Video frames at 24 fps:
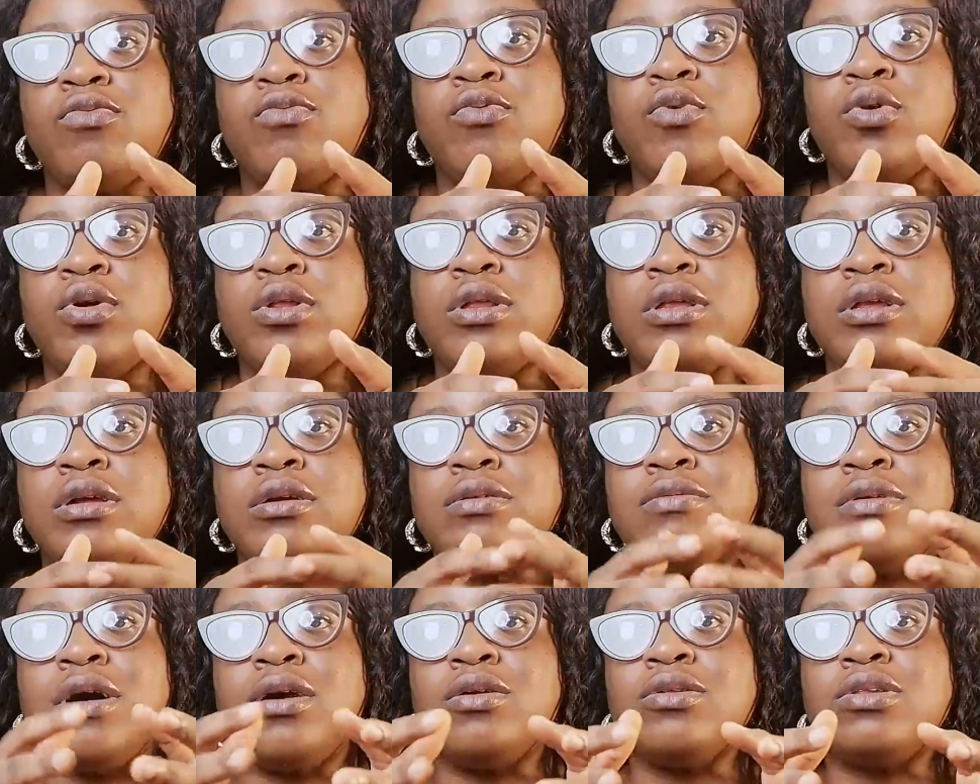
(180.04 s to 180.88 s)
for the
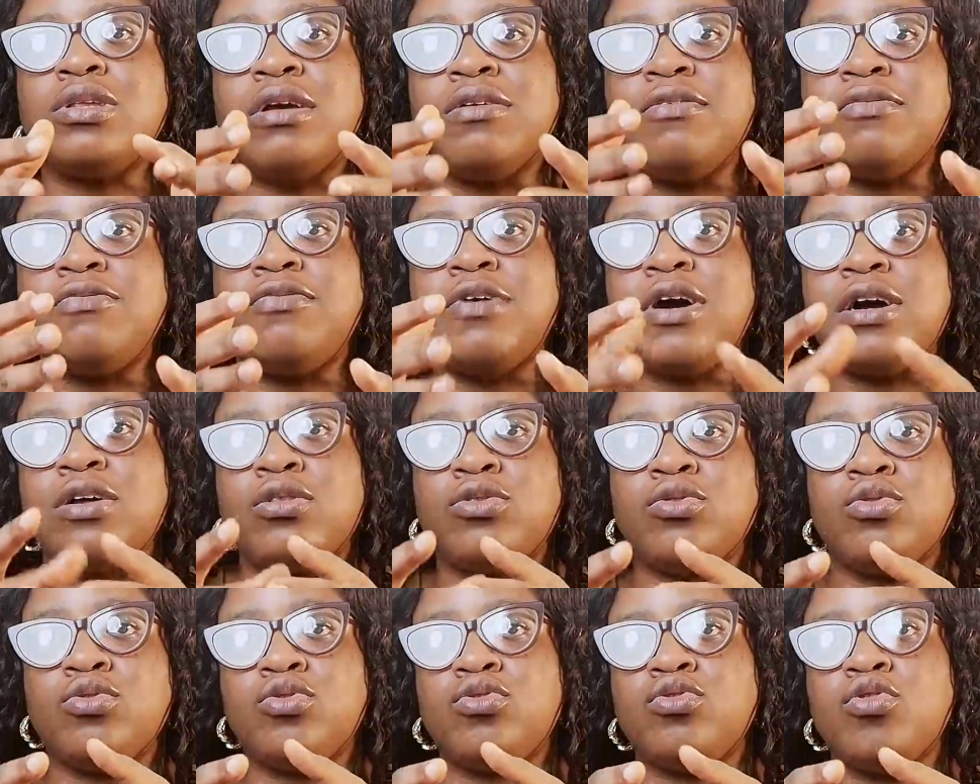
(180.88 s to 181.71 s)
grounds and
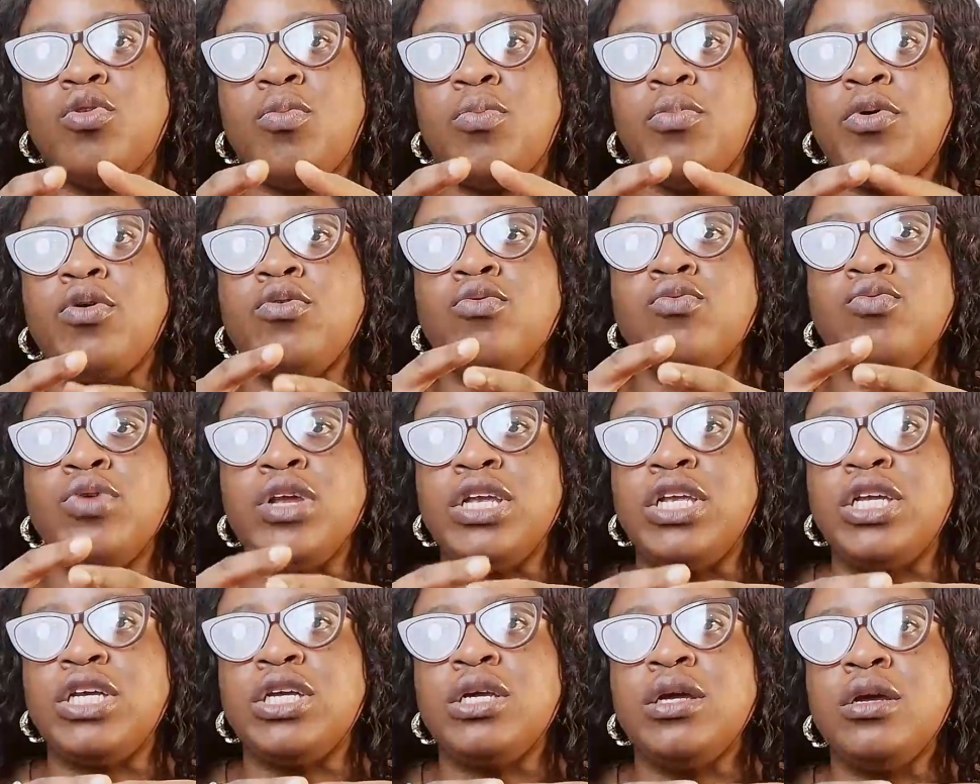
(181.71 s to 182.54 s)
factors upon
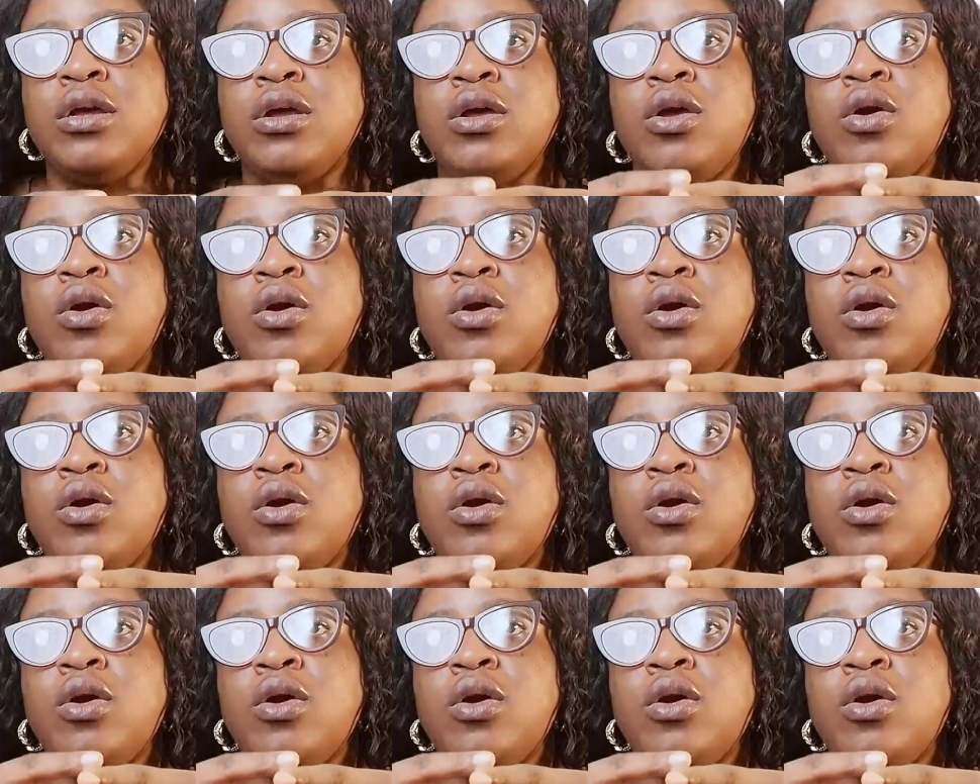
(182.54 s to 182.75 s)
which